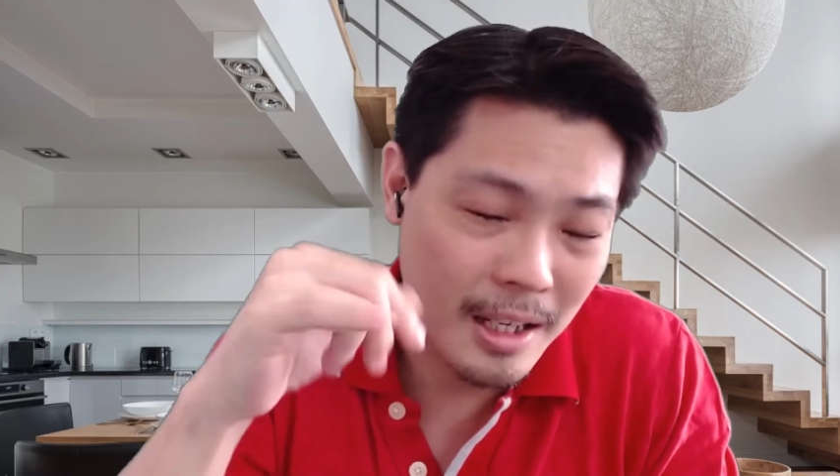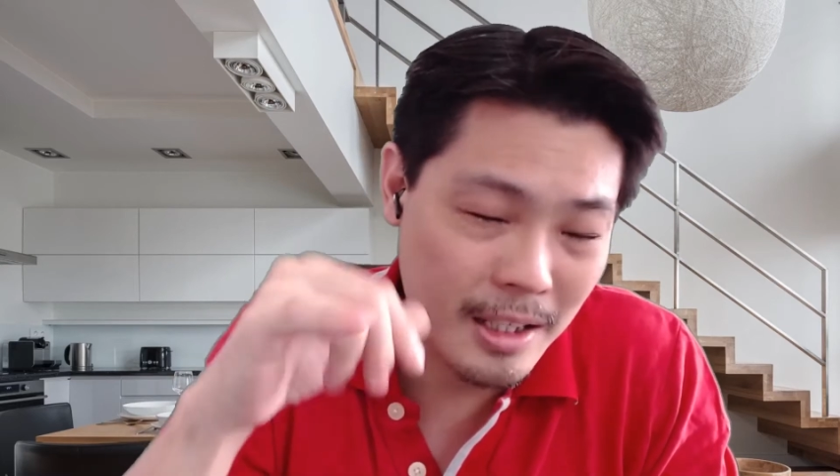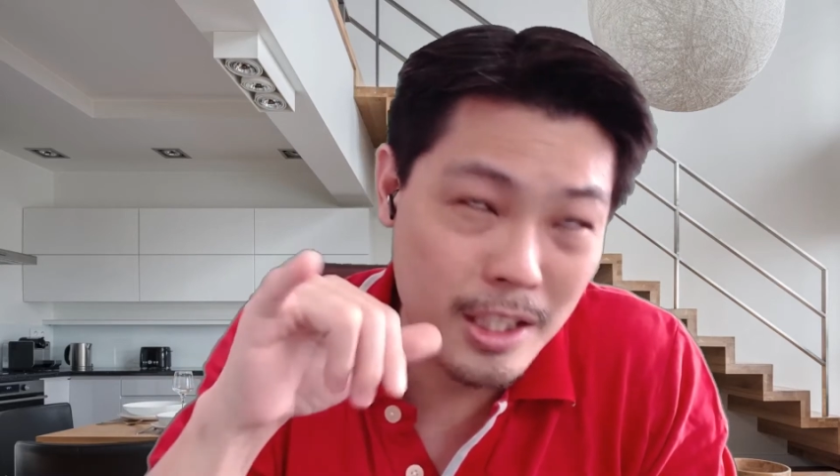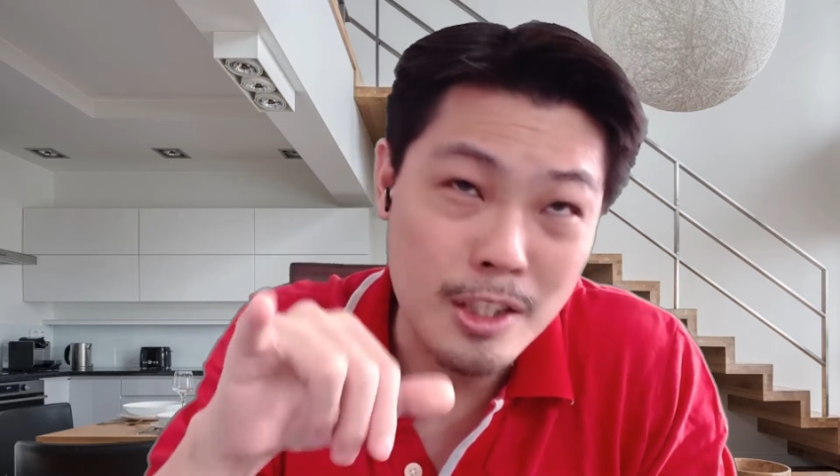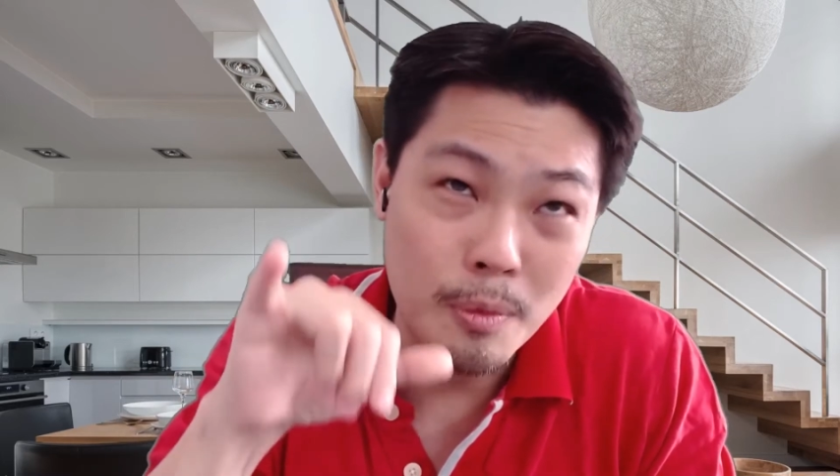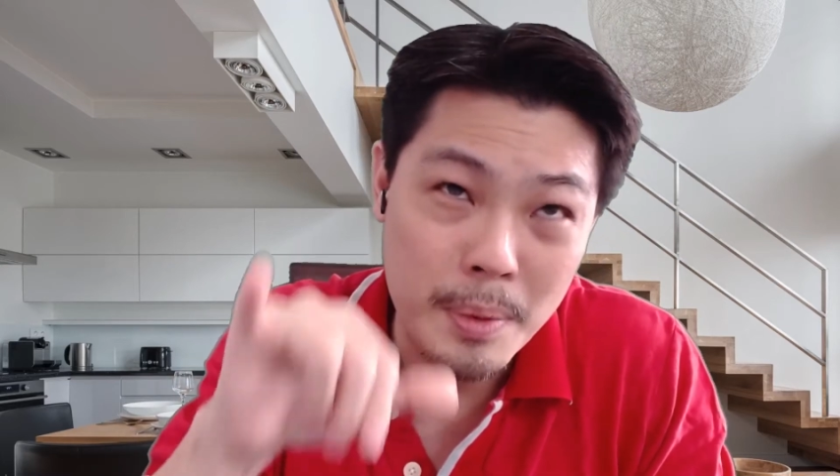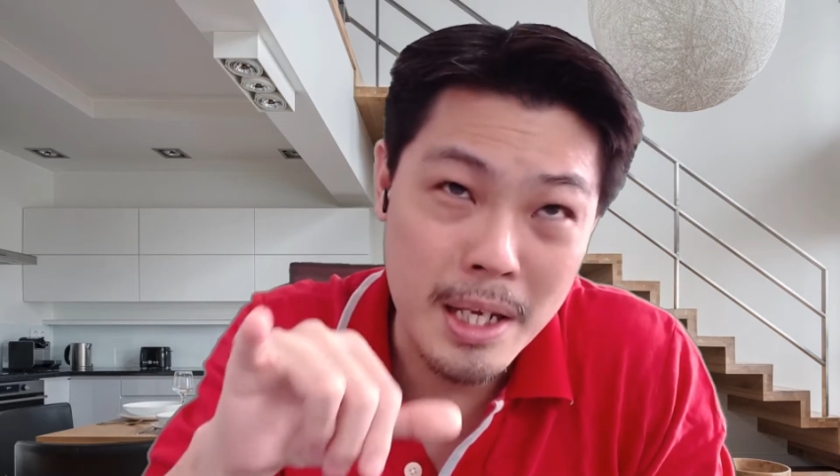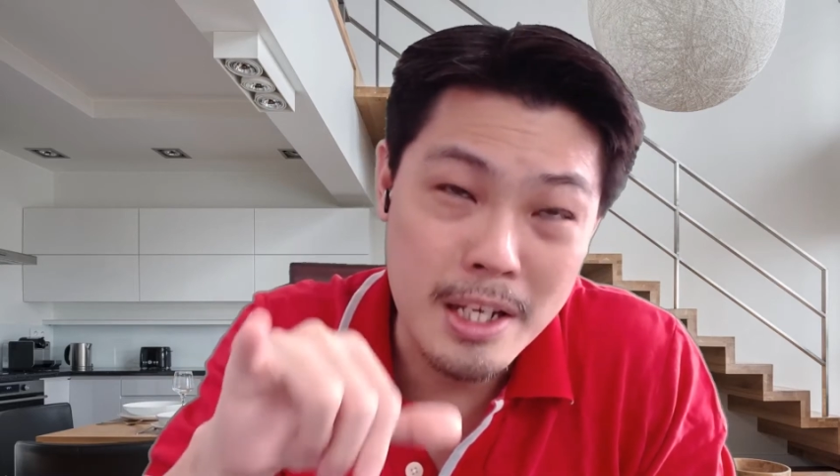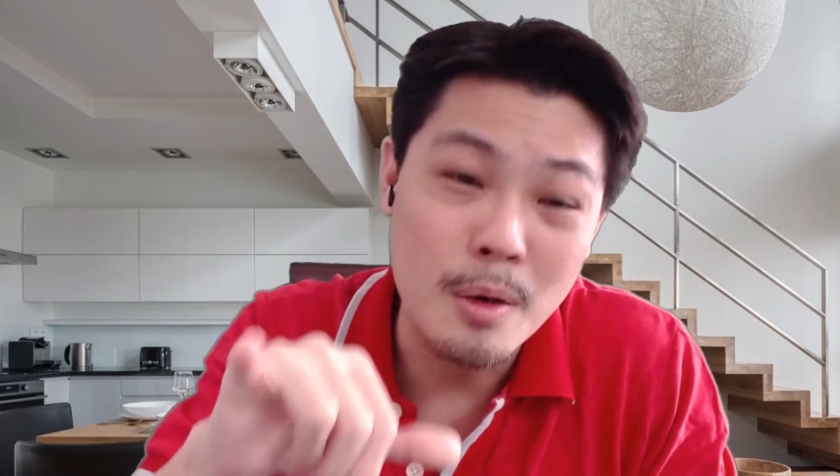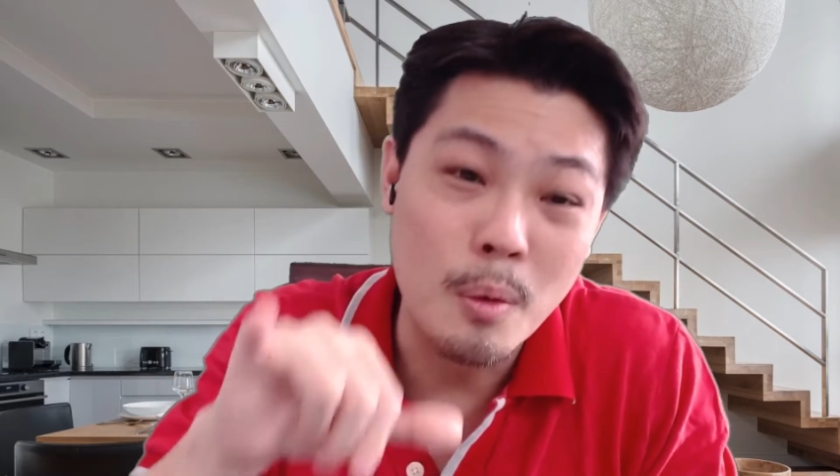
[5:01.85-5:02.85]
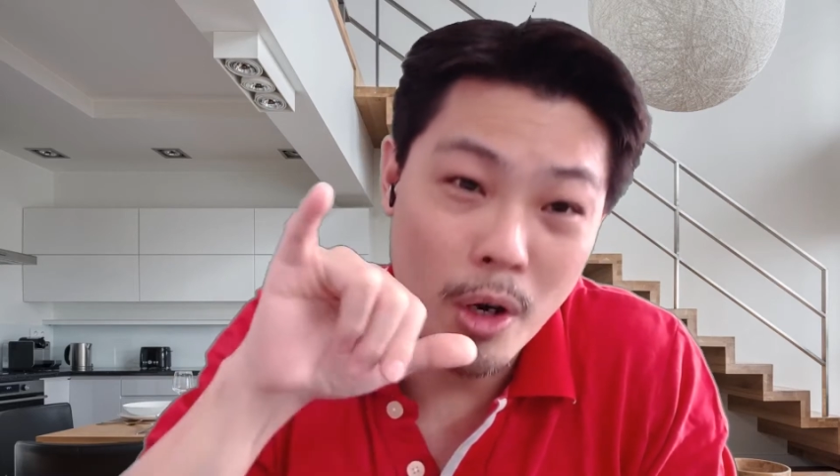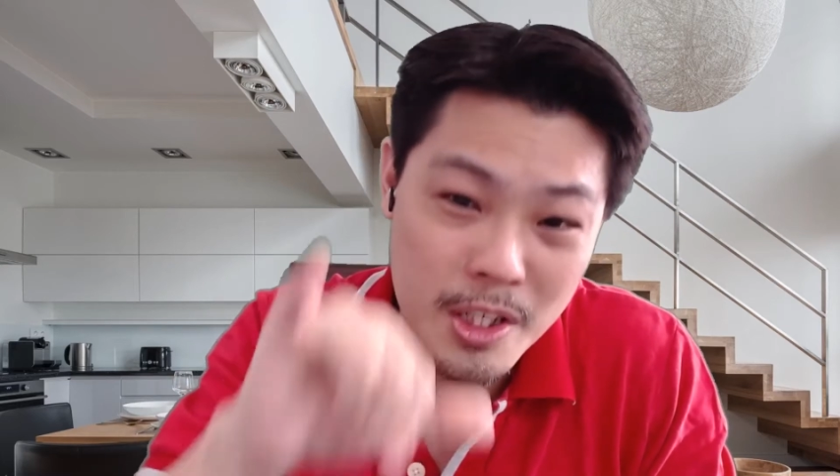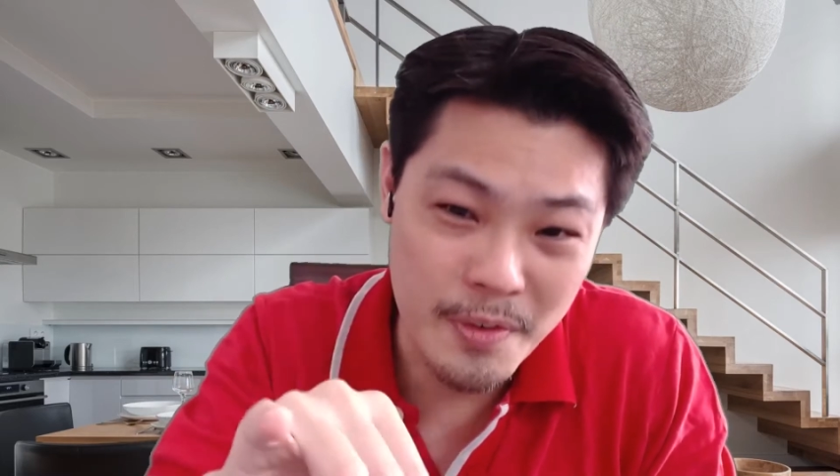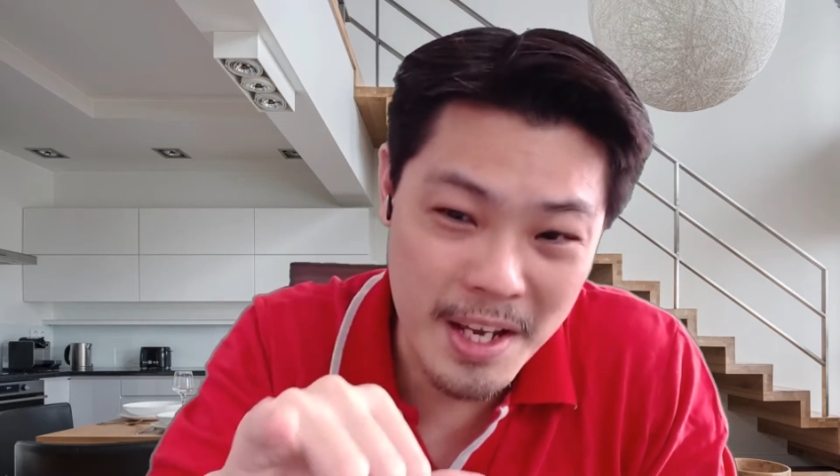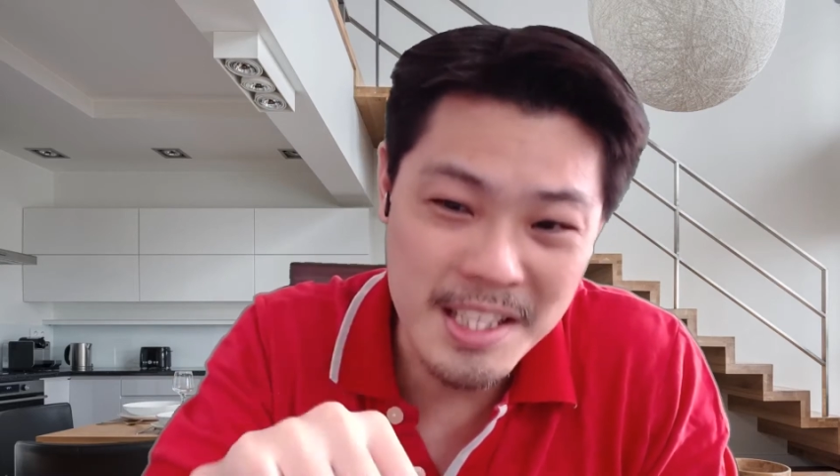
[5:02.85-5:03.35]
6 complication
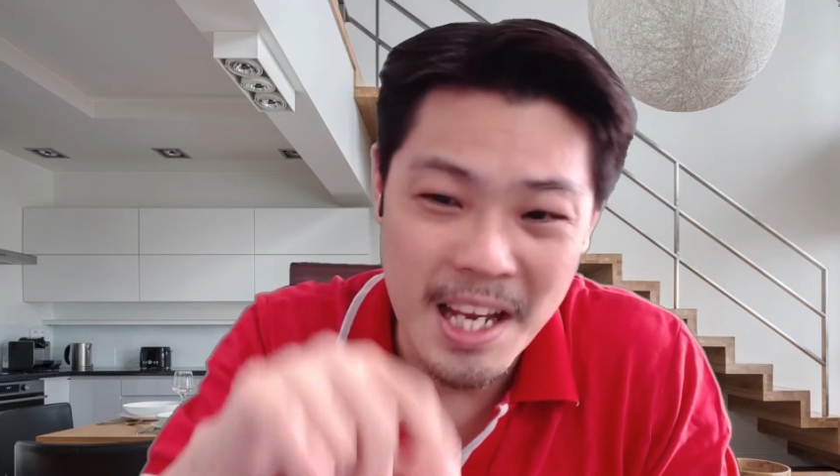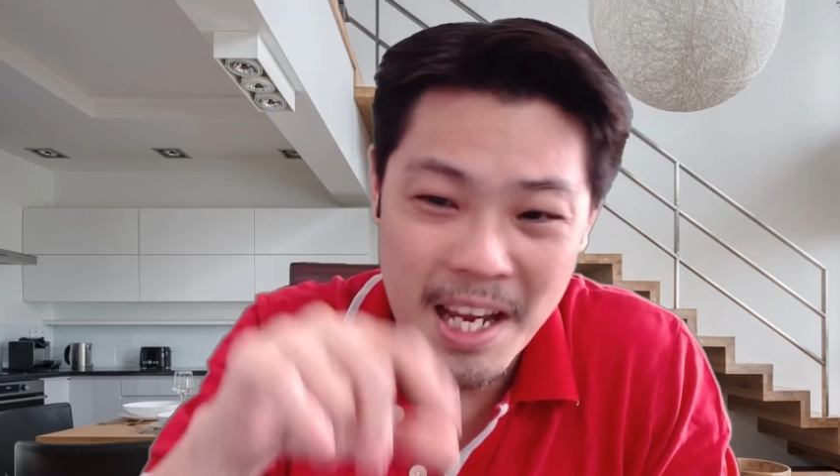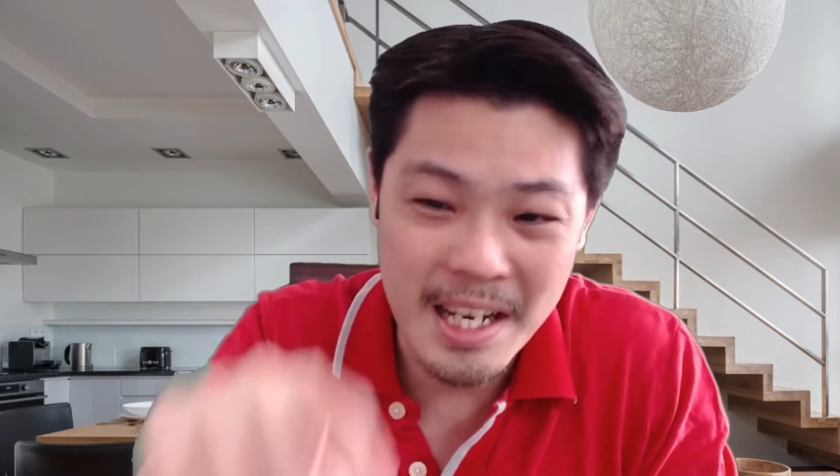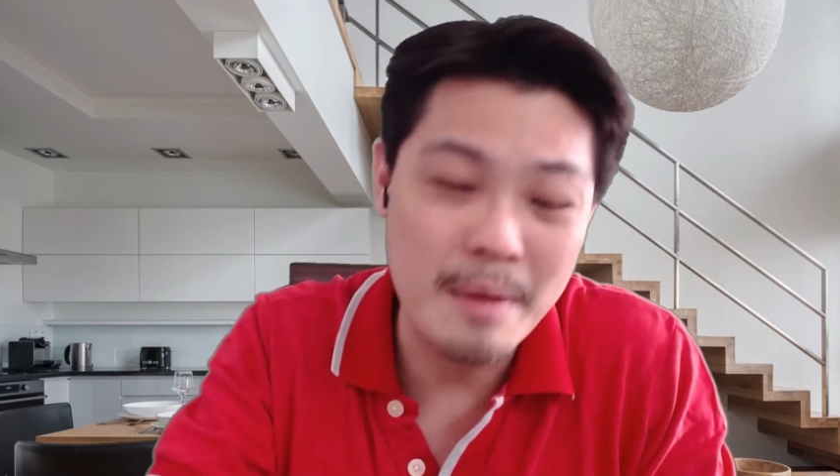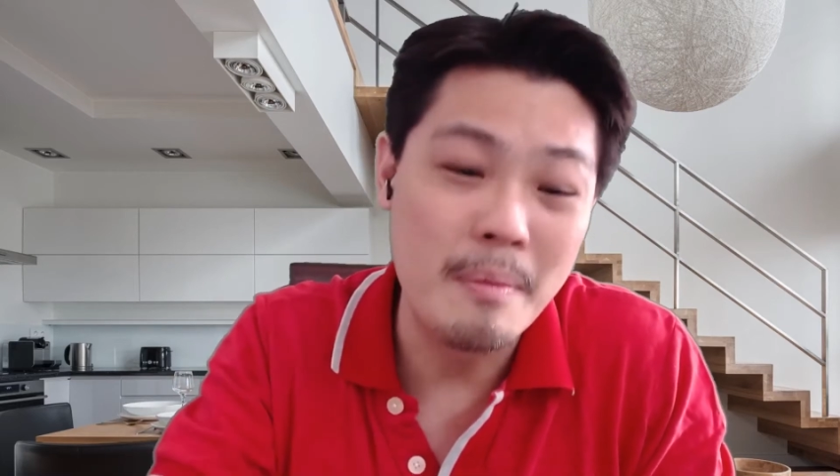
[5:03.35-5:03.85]
watch face, and then